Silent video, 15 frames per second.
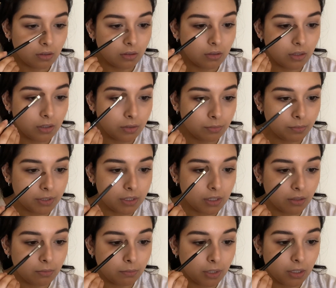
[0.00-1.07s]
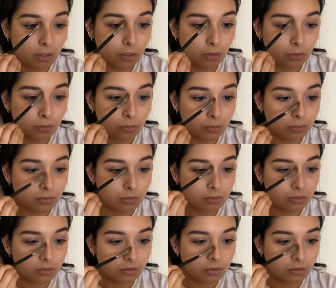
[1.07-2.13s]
A little bit down my nose.